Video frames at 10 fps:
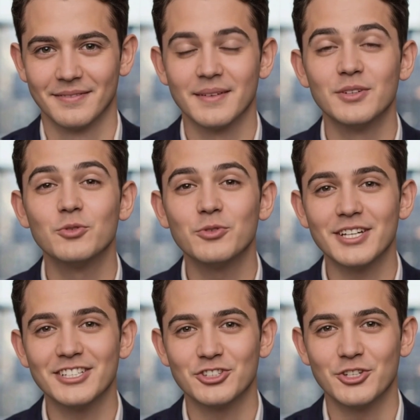You
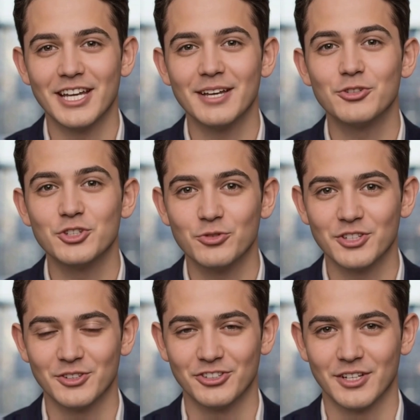released your game 2
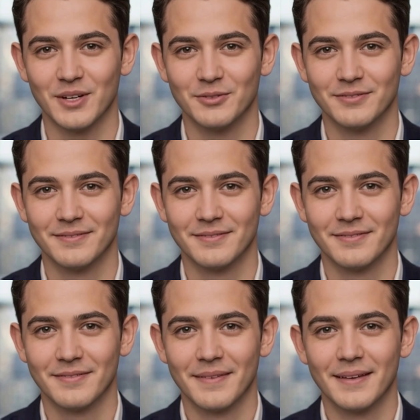years ago.
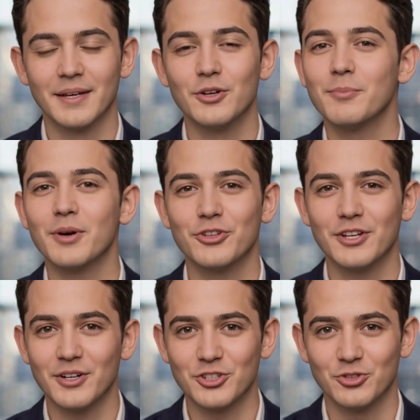You built it
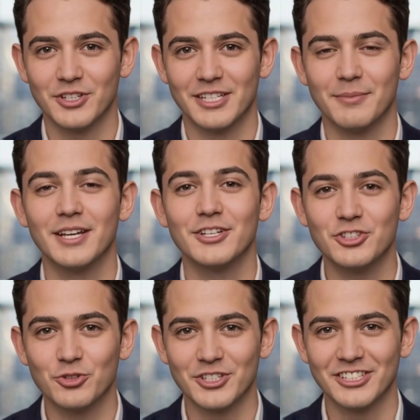on Unity because
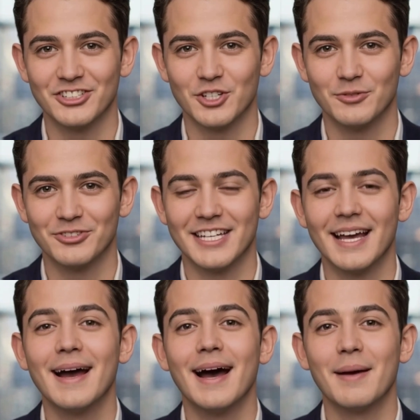Unity's terms
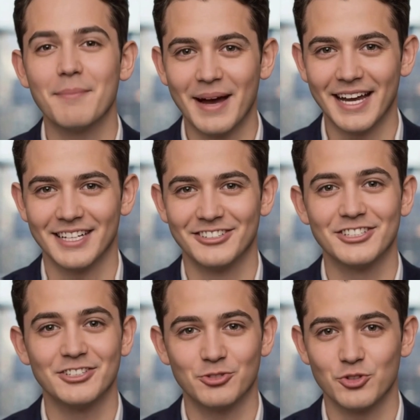said, pay us the
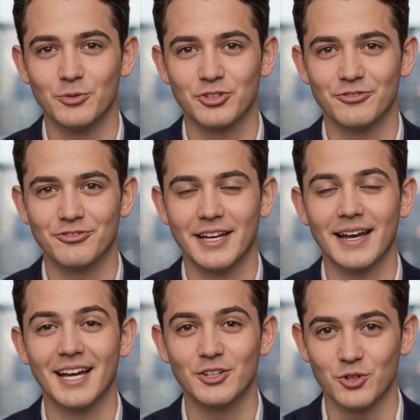subscription fee
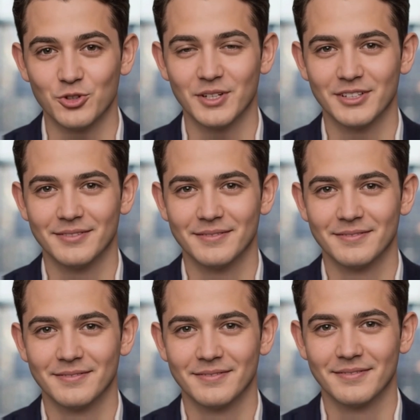and you're good.
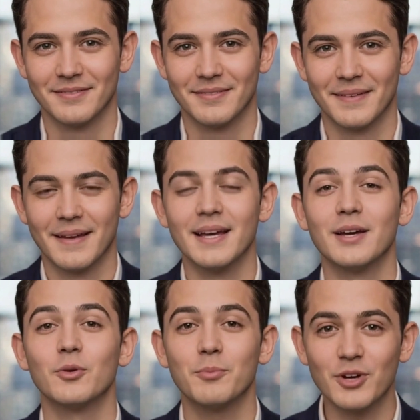
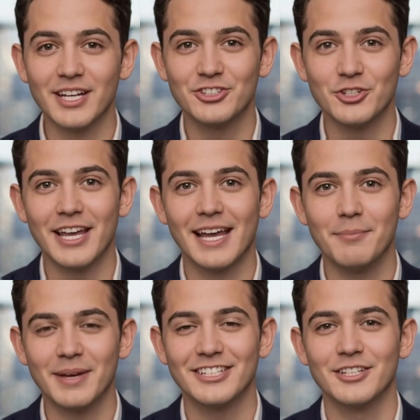You priced your game
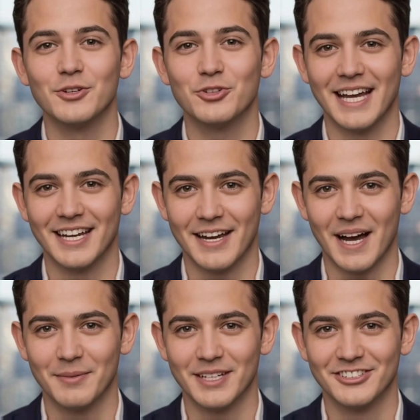based on those
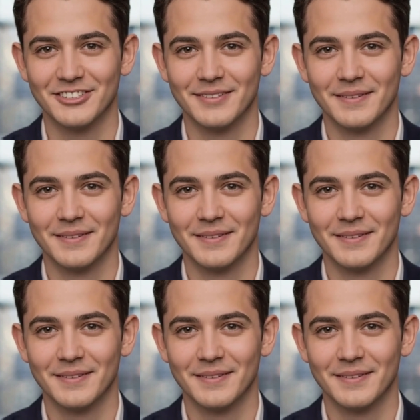economics.